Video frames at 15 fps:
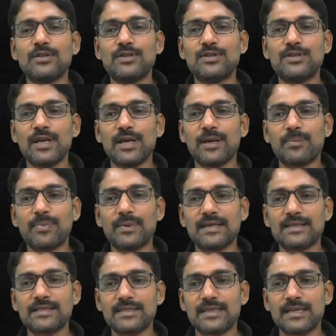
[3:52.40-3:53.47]
j
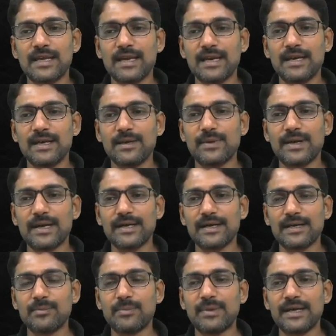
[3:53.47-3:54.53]
plus k
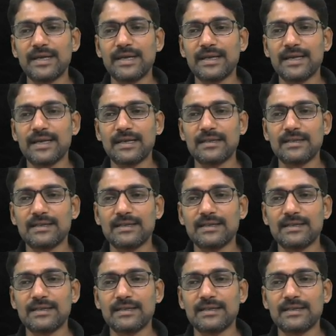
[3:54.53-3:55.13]
divided by l